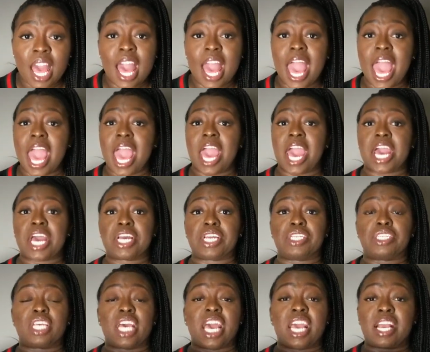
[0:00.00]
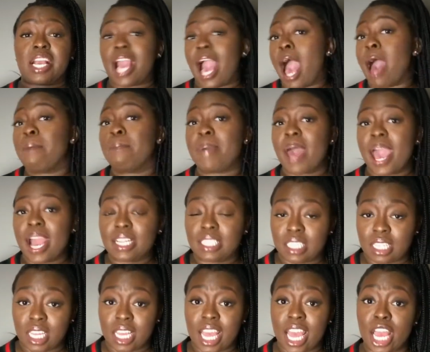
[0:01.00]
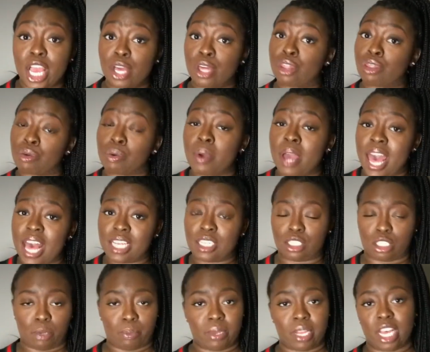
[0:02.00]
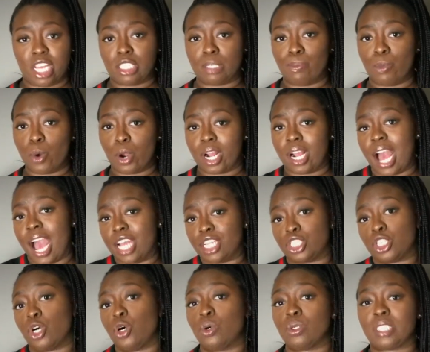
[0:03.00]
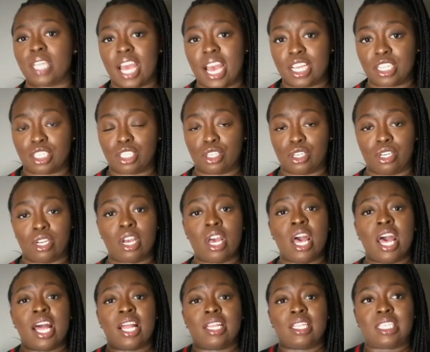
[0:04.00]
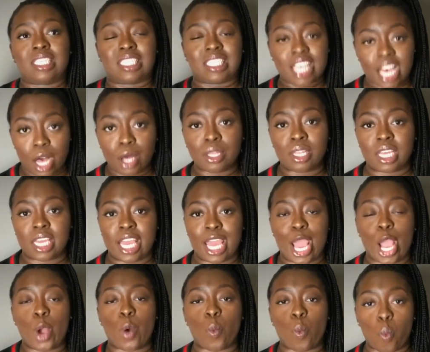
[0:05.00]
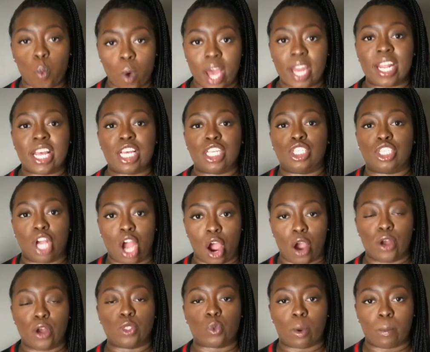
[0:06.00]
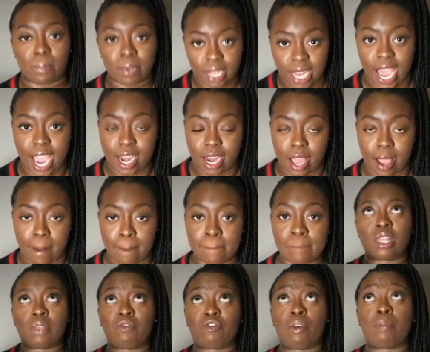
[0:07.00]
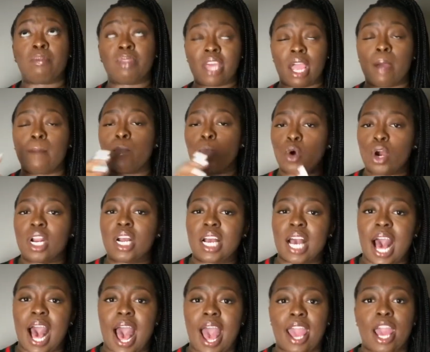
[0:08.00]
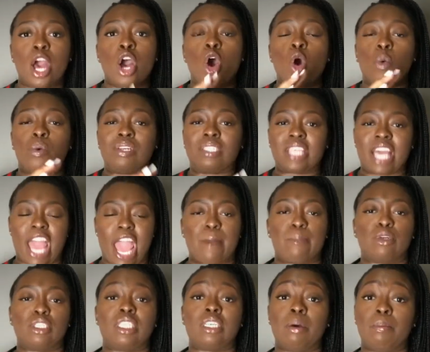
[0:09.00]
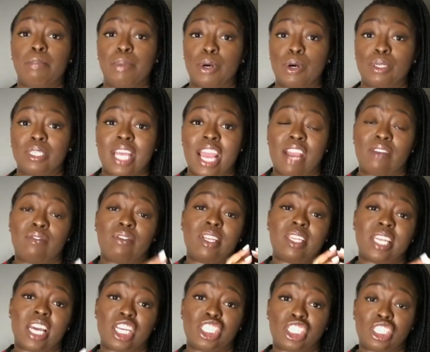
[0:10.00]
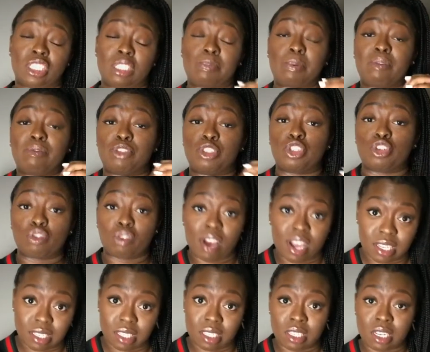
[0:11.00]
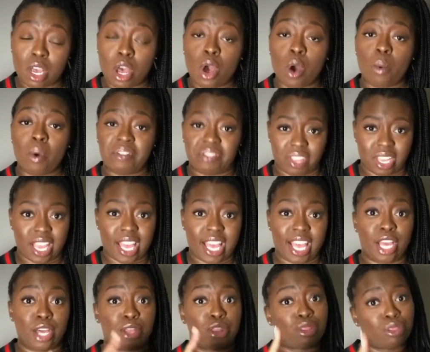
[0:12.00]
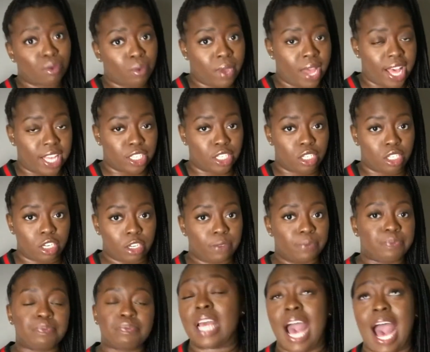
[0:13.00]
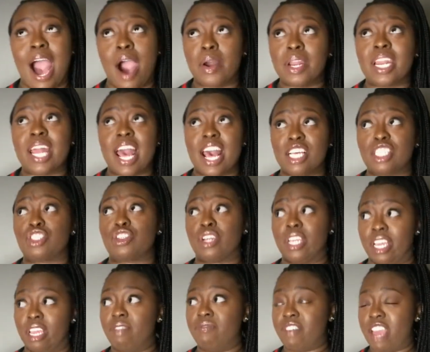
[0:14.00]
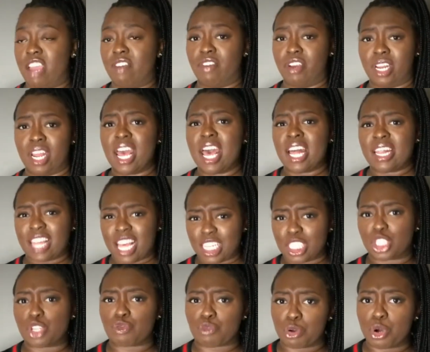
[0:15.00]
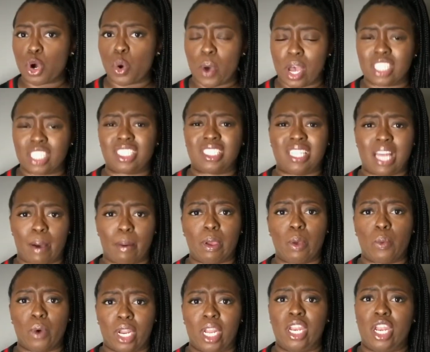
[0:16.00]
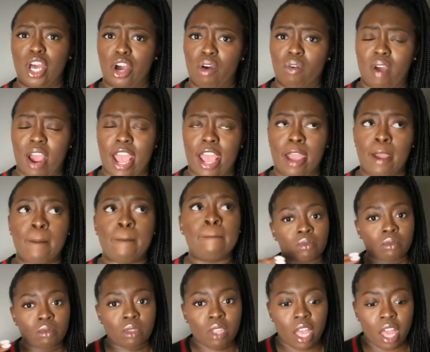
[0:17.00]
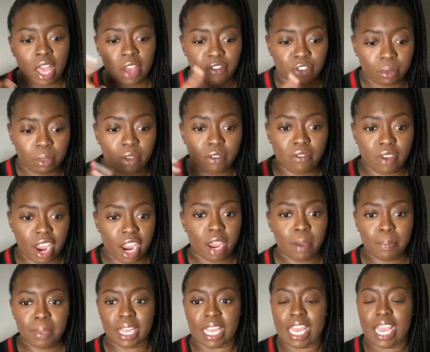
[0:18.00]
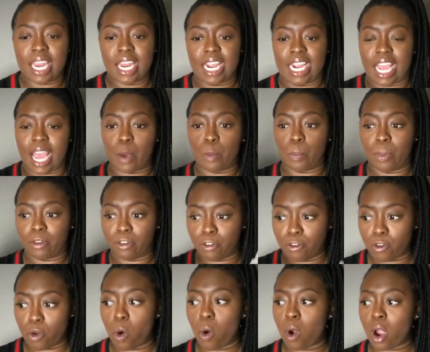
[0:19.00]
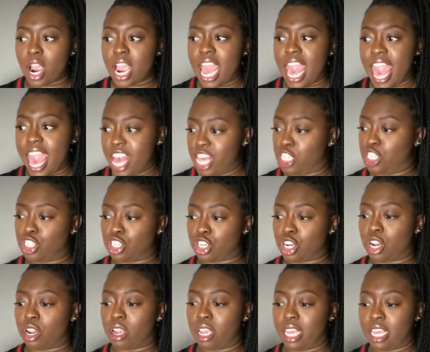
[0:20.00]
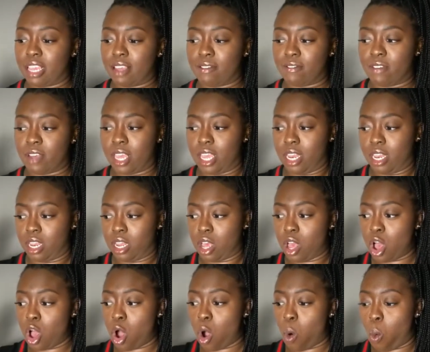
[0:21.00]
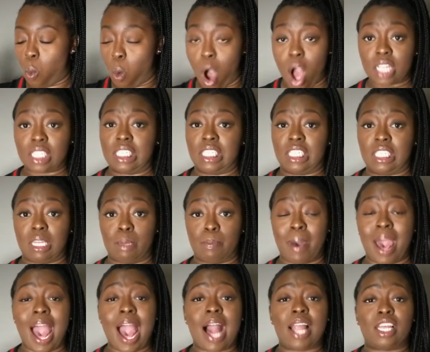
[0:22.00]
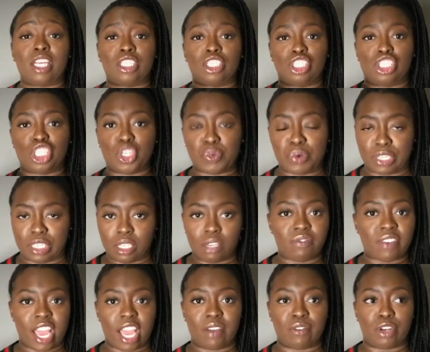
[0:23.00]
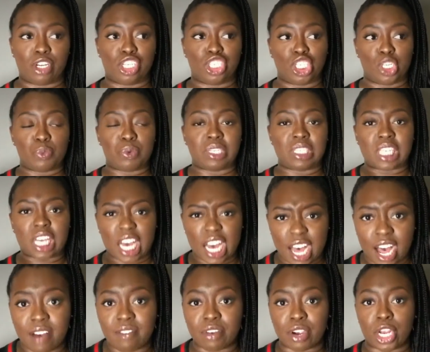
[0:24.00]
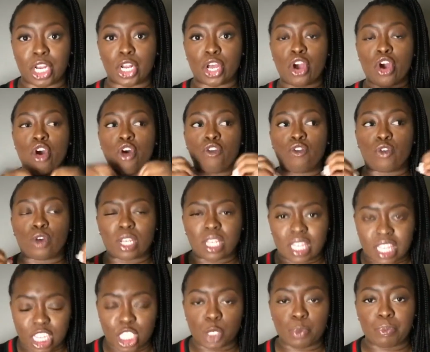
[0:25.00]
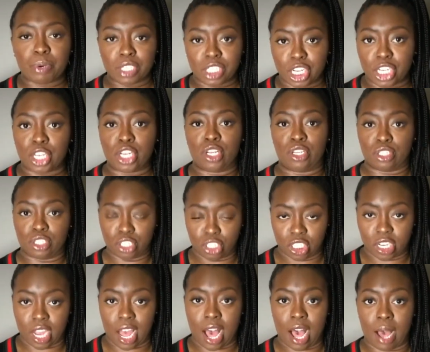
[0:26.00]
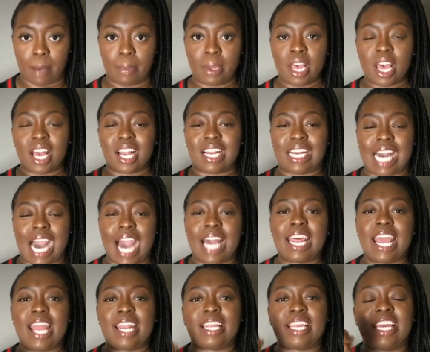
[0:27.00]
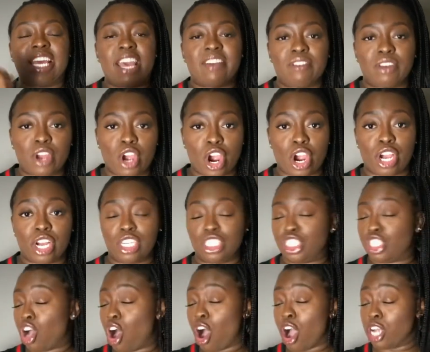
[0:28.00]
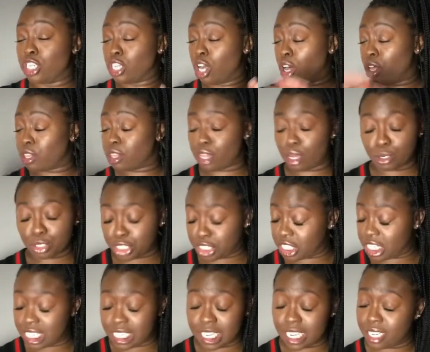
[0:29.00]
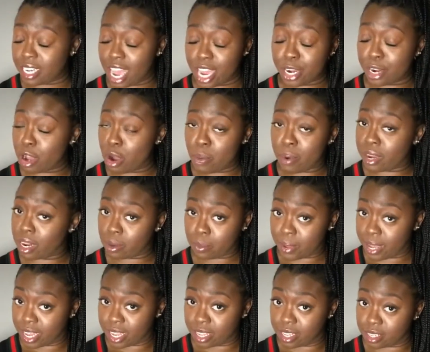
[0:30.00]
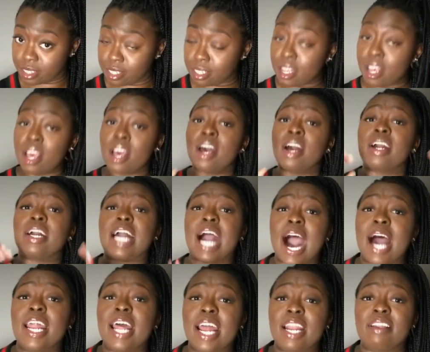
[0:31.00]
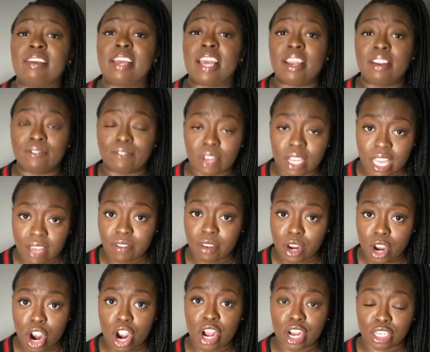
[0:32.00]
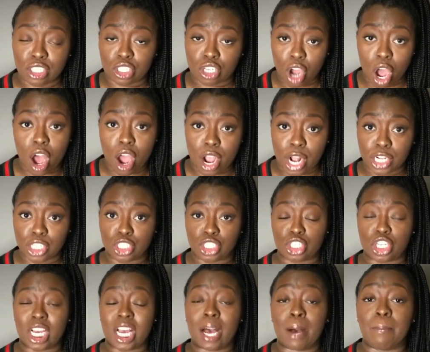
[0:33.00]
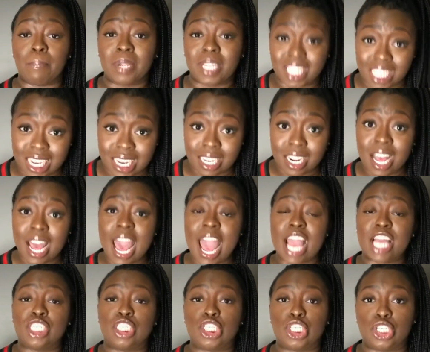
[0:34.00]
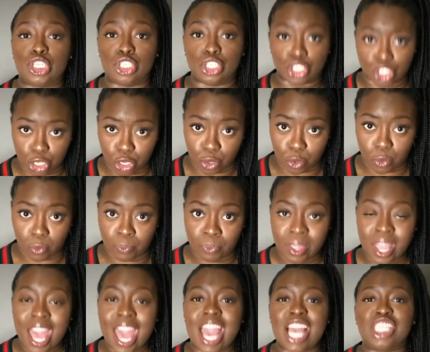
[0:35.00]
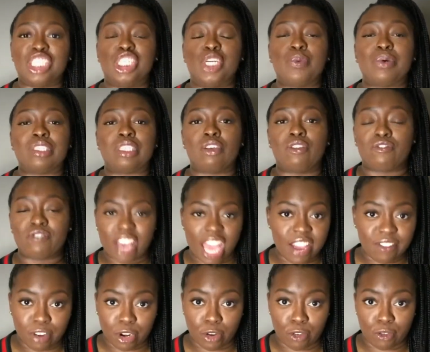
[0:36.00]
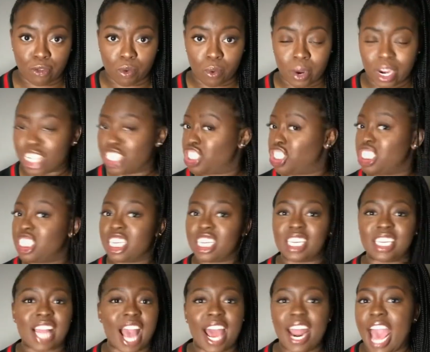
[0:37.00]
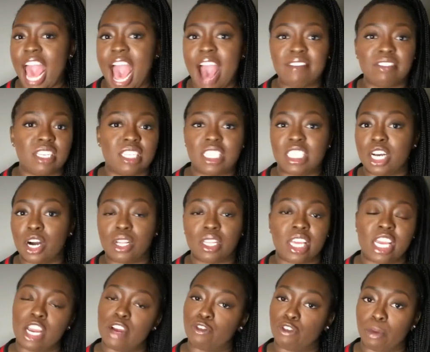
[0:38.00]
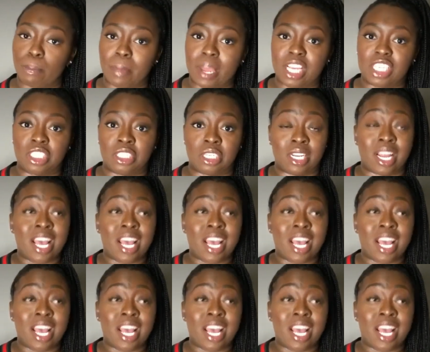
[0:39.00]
And it got back to the king through Esther because Mordecai told Esther to tell the king what his guards were planning. From there, Mordecai was able to build a relationship of trust with the king through Esther. How did Esther get favored? That's the real question that we want to know, right? From the very beginning, before Esther even walked into the palace, she was favored. She was covered for this particular job. God had given her a charge, although she did not know what it was. God had given her a charge to complete and to do, and she was favored for it. She did not have to tell the information.